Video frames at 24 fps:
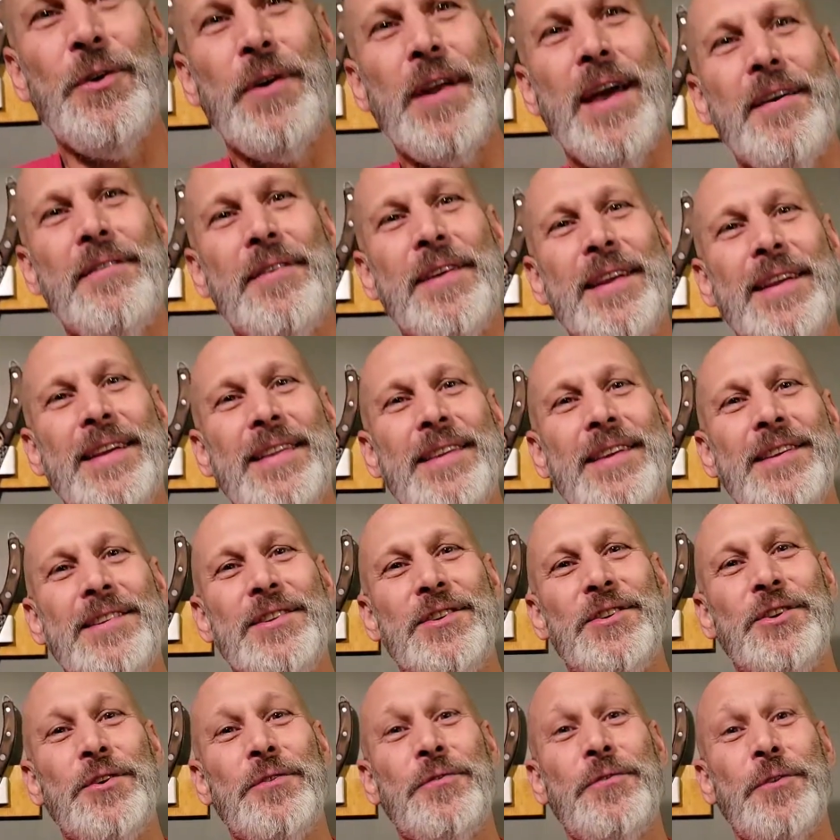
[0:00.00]
have any of this in
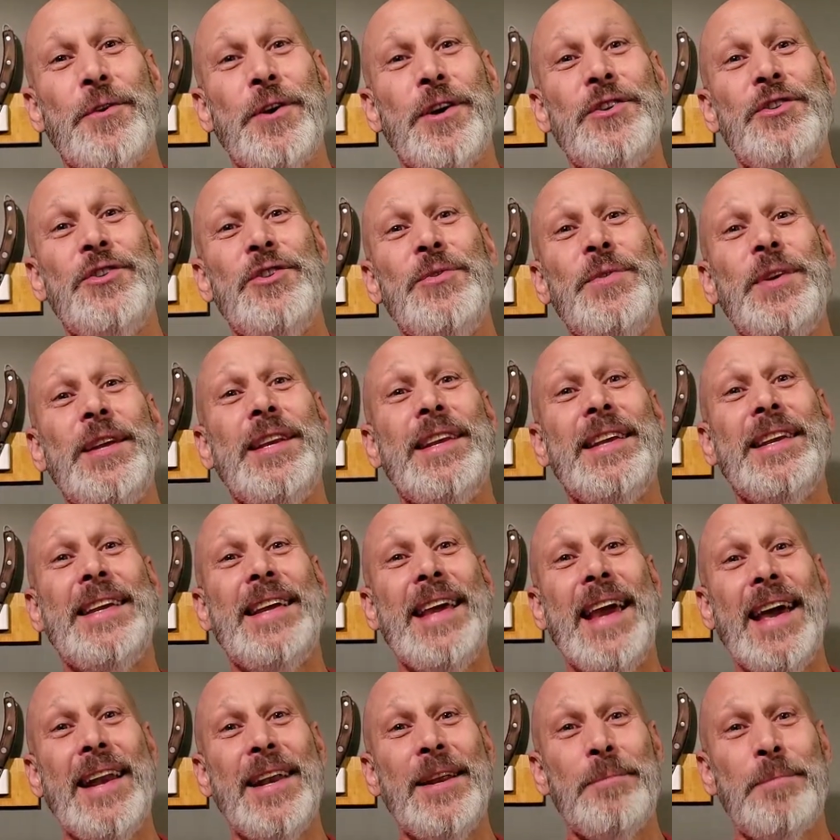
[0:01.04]
your fridge, you need to
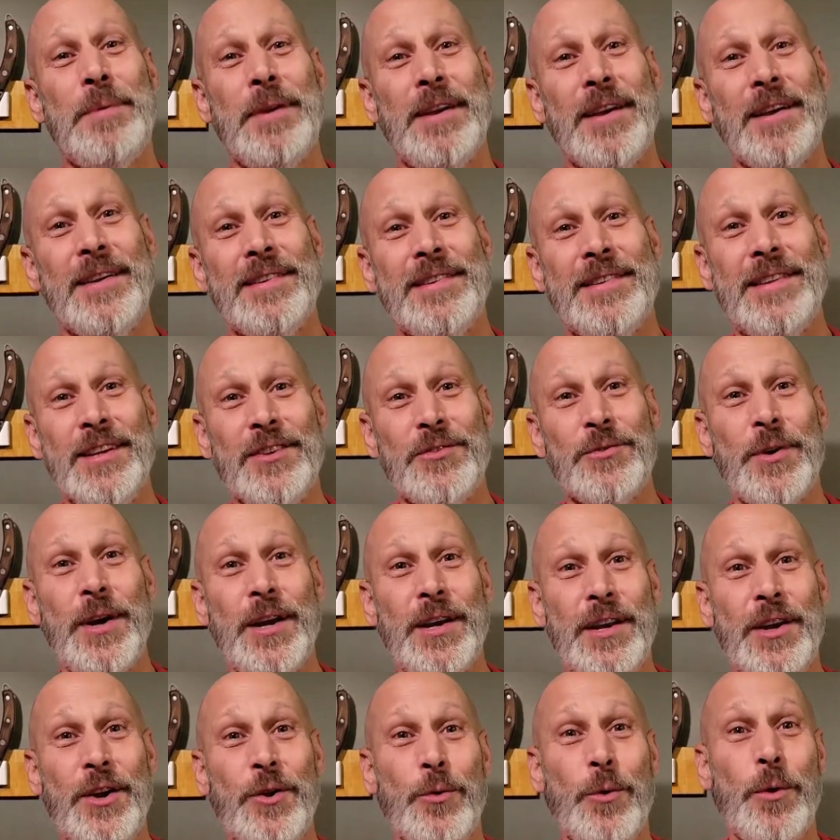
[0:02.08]
get it, because this right
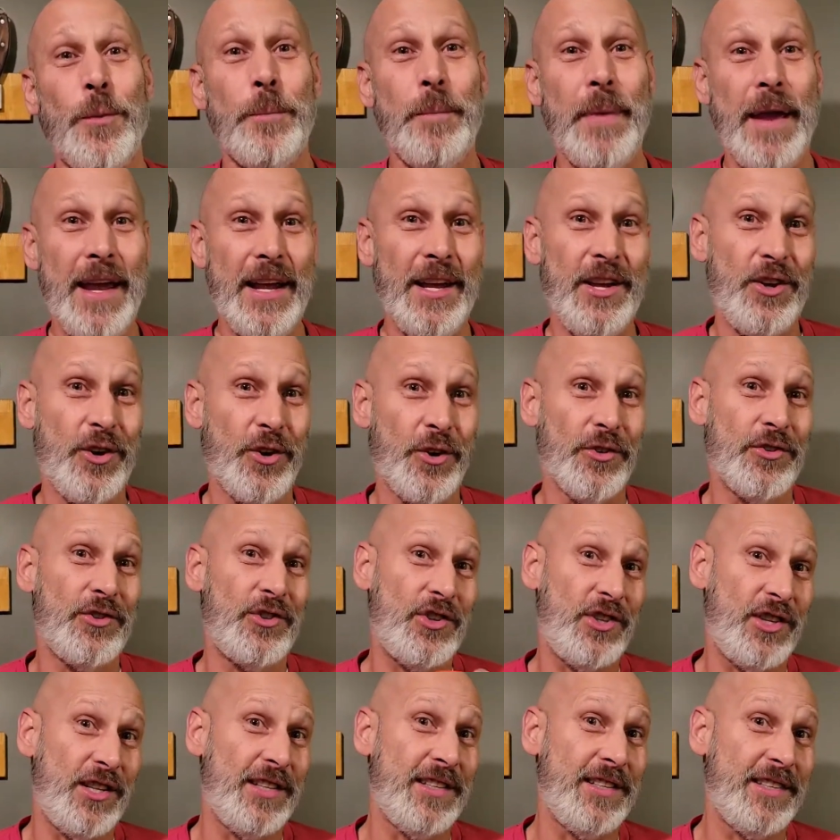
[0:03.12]
here will make your
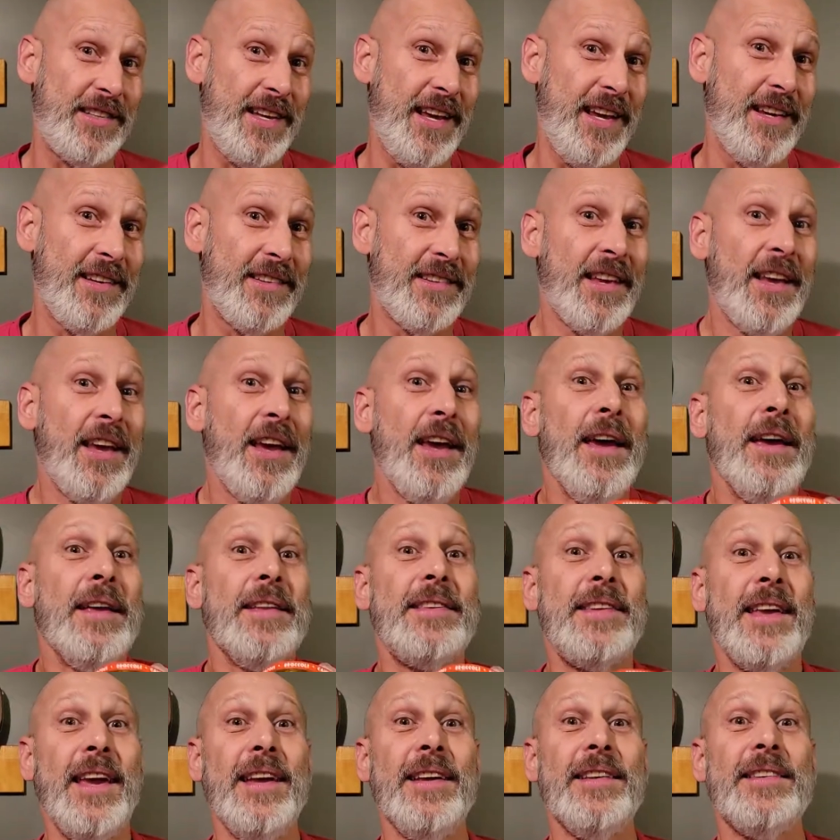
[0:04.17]
cheesesteaks
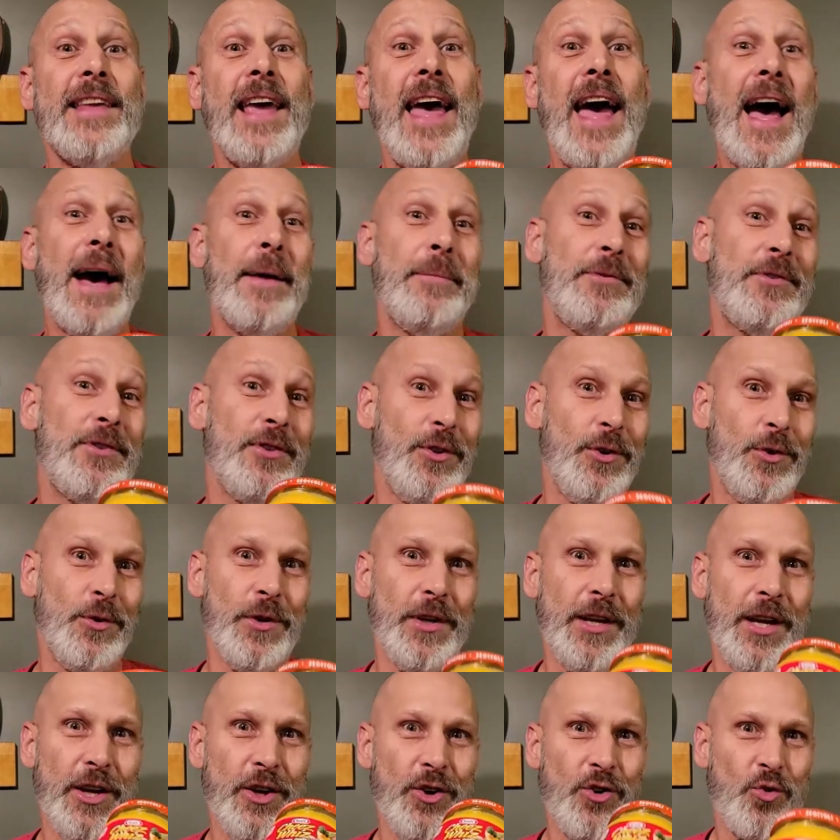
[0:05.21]
taste
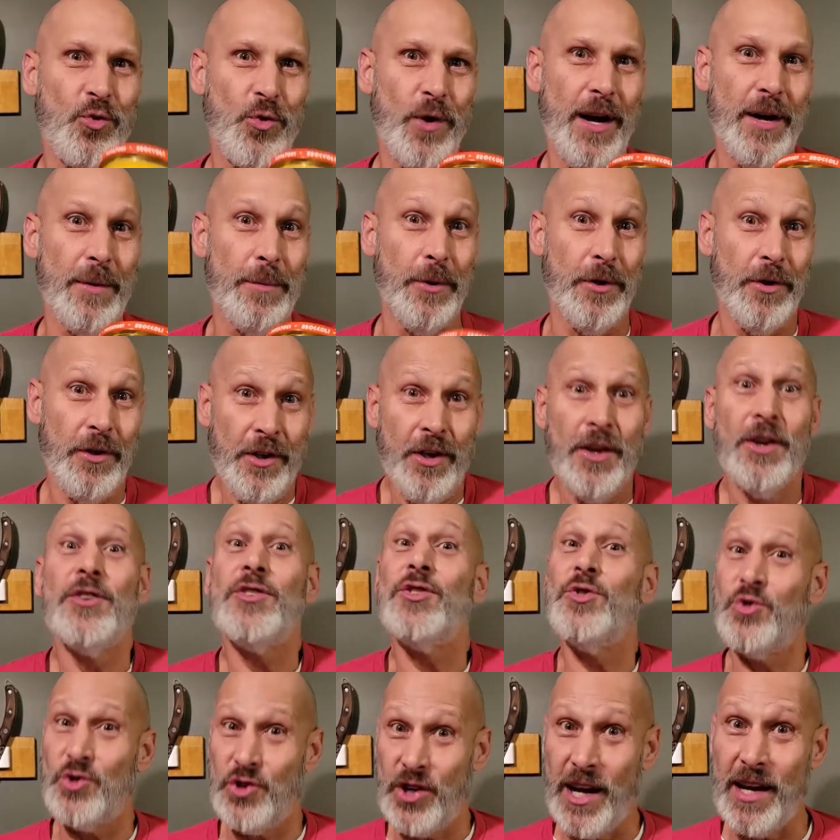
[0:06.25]
absolutely incredible.
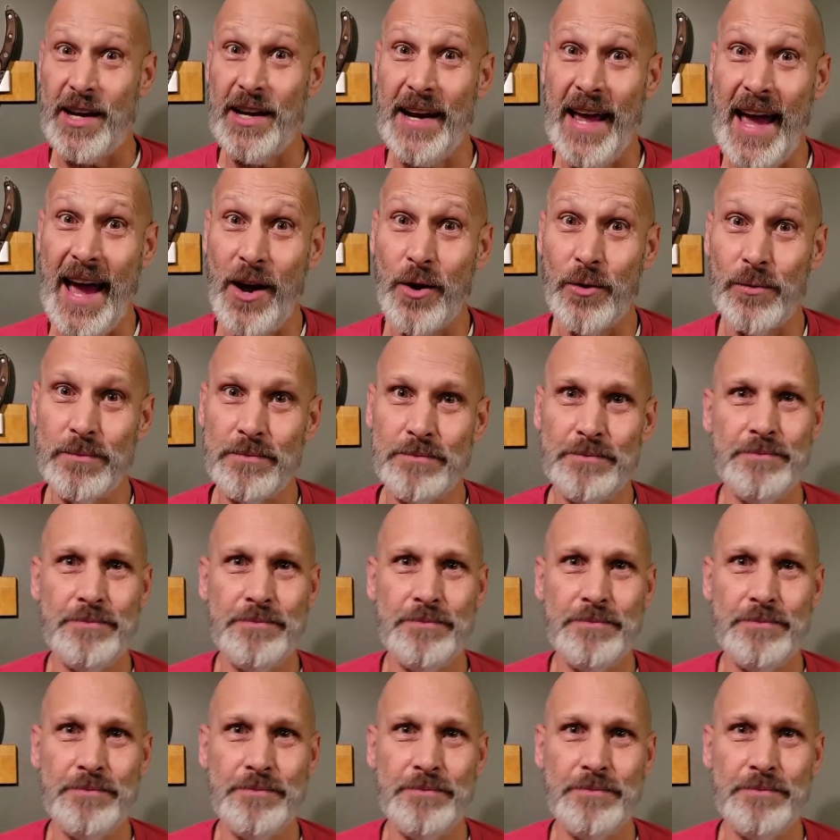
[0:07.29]
So check it out.